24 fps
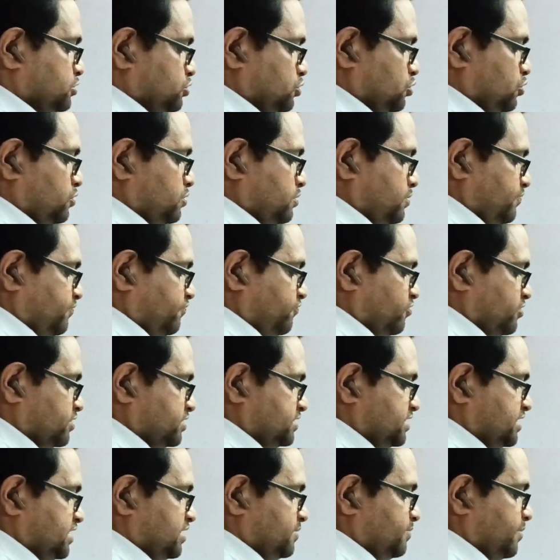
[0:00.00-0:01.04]
So for
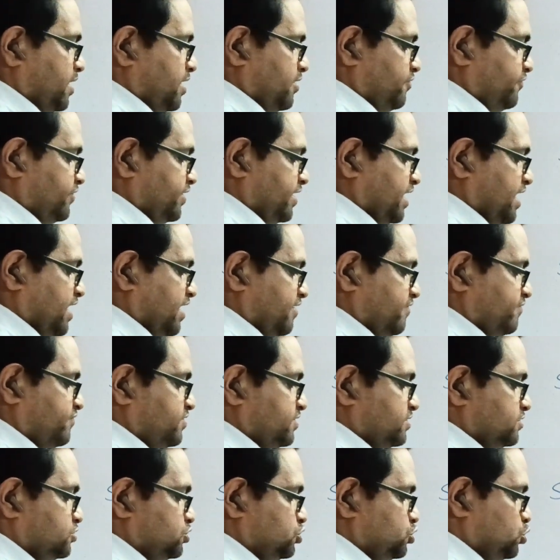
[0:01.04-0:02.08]
sigma we have
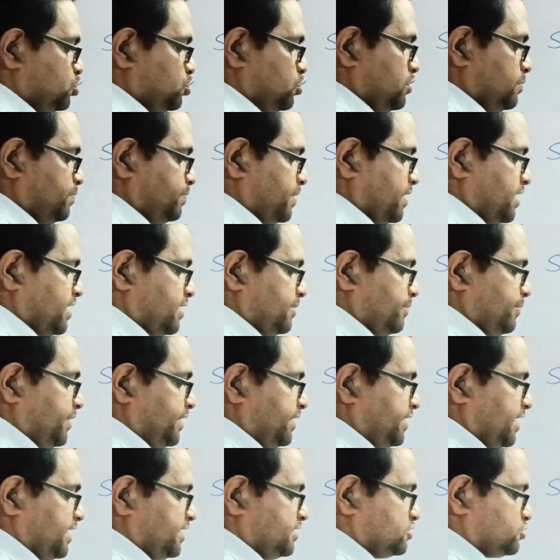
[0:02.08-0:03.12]
joule per
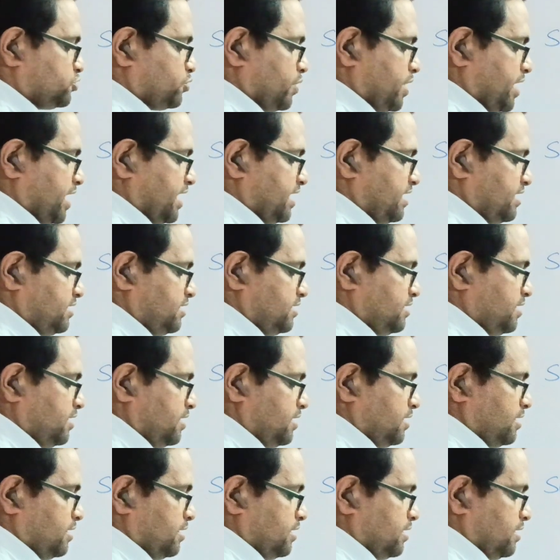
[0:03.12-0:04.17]
meter square.
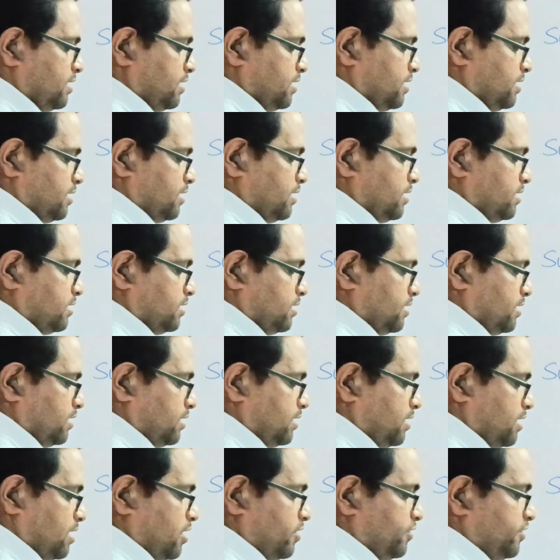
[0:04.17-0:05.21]

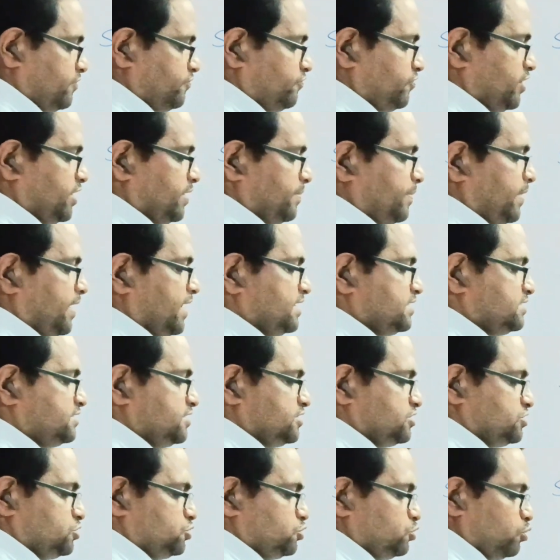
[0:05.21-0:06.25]
Now if we replace
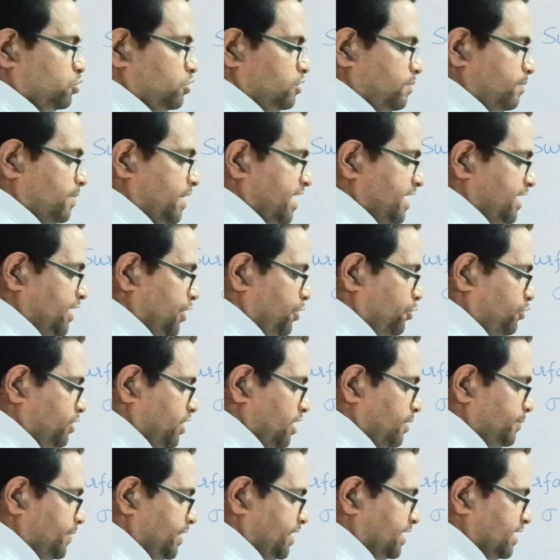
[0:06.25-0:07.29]
this joule by
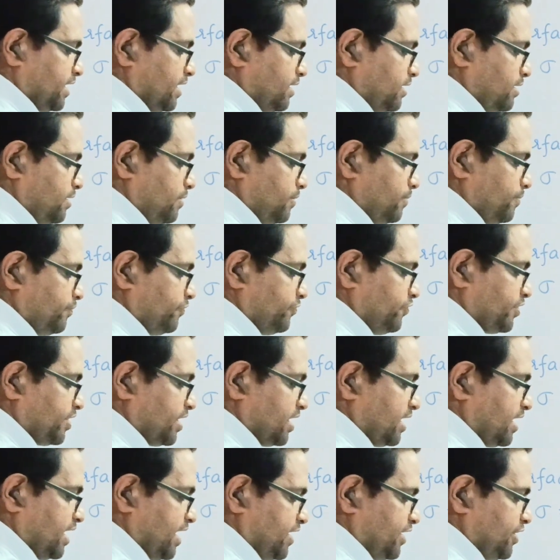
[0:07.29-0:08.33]
Newton meter, we
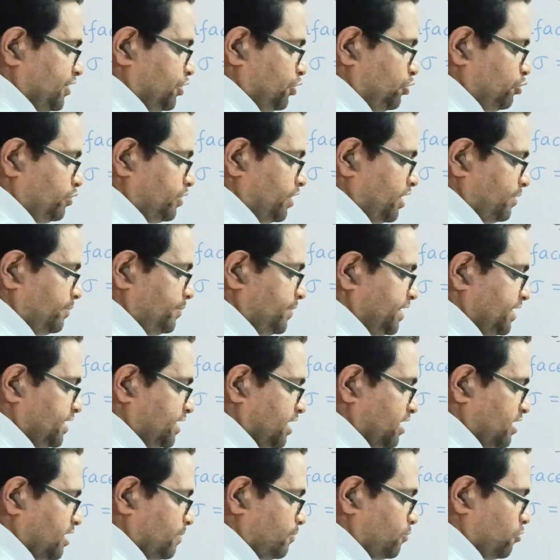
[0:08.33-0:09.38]
can write Newton
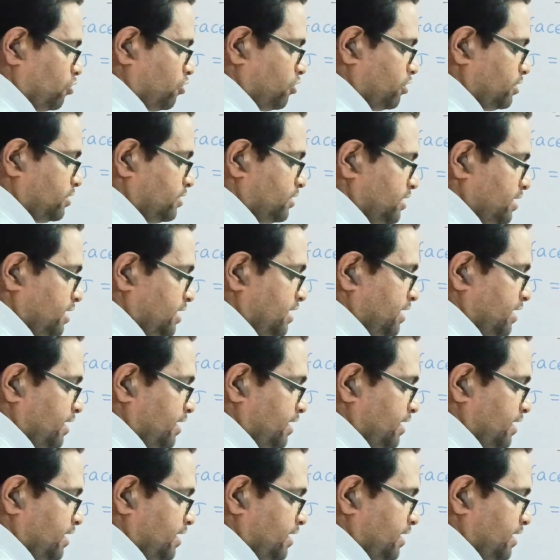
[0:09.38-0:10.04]
meter upon